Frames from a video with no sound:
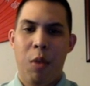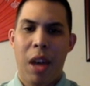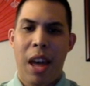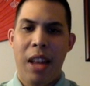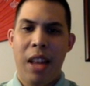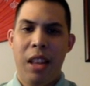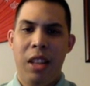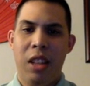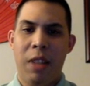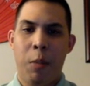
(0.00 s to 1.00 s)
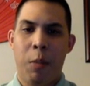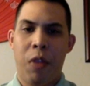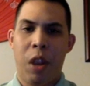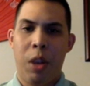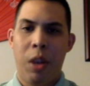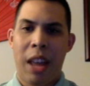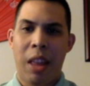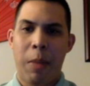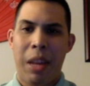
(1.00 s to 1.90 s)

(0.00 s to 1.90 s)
will end the 7th prophetic week count